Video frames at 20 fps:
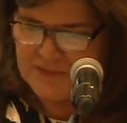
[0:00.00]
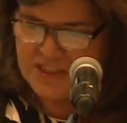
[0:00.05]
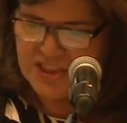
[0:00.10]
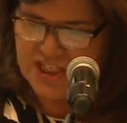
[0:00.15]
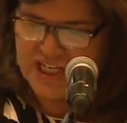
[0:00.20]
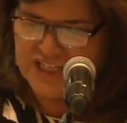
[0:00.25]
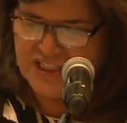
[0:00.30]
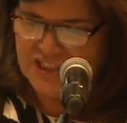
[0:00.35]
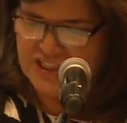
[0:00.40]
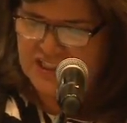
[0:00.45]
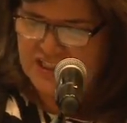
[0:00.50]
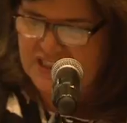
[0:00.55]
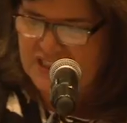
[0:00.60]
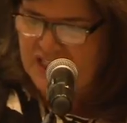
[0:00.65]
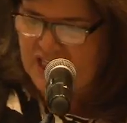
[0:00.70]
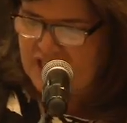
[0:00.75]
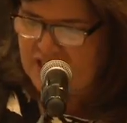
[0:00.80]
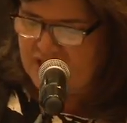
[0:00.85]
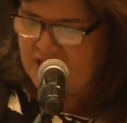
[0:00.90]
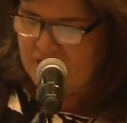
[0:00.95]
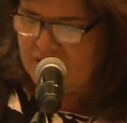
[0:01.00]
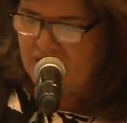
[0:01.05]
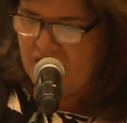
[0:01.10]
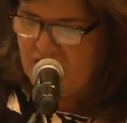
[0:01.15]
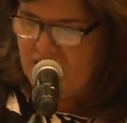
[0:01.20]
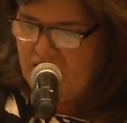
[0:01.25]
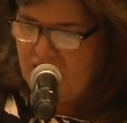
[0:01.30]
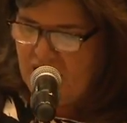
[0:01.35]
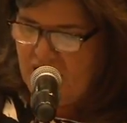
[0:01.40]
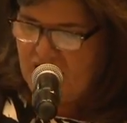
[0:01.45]
changes
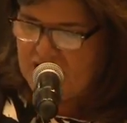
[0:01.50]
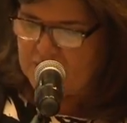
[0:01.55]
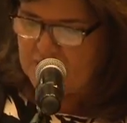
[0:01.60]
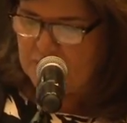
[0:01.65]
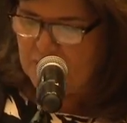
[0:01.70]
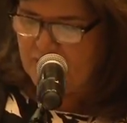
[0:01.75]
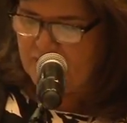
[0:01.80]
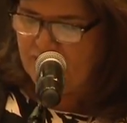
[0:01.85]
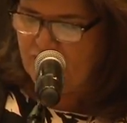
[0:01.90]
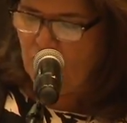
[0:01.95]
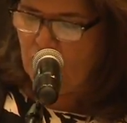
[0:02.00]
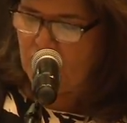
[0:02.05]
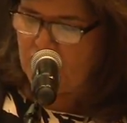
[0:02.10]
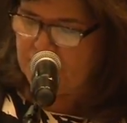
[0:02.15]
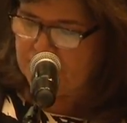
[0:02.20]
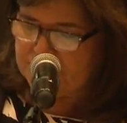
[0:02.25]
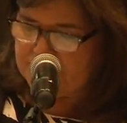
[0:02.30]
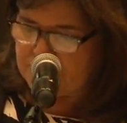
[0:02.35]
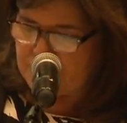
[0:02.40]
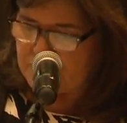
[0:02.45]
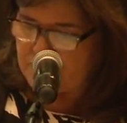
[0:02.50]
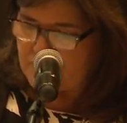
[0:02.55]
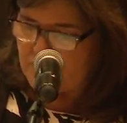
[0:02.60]
as we move forward.